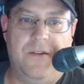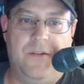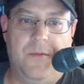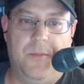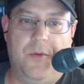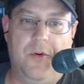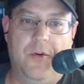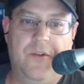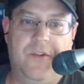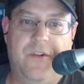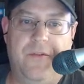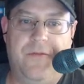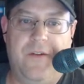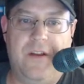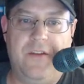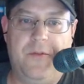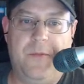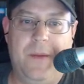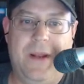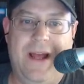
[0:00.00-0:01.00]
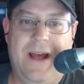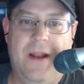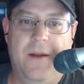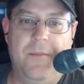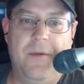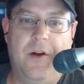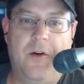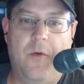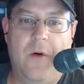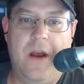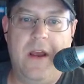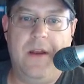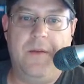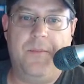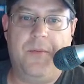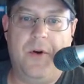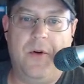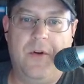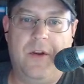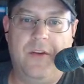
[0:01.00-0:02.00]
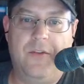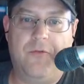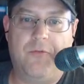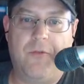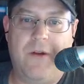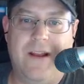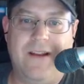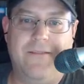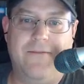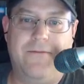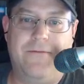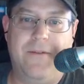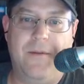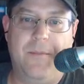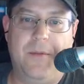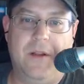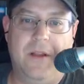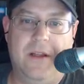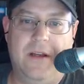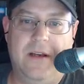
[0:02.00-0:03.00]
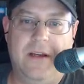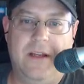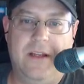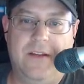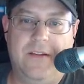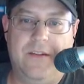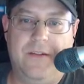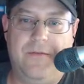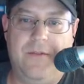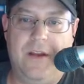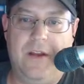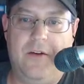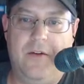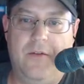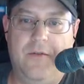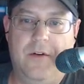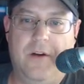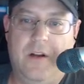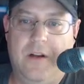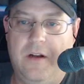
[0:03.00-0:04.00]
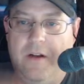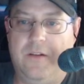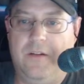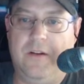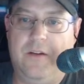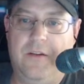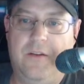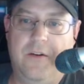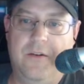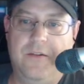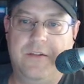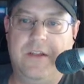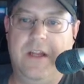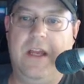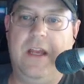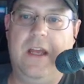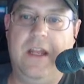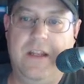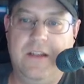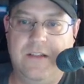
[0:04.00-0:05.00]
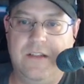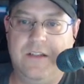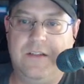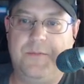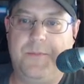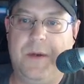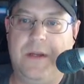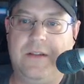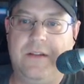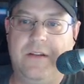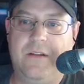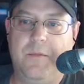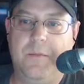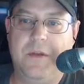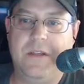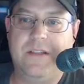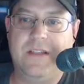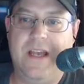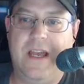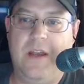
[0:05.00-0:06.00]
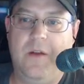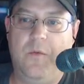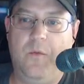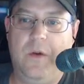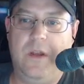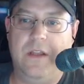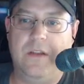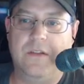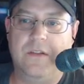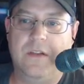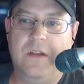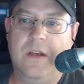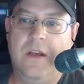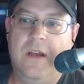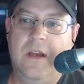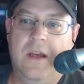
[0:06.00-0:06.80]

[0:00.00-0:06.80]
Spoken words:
Bruins defenseman Adam McQuaid broke his right fibula against the Vancouver Canucks on Thursday and is expected to miss 8 weeks.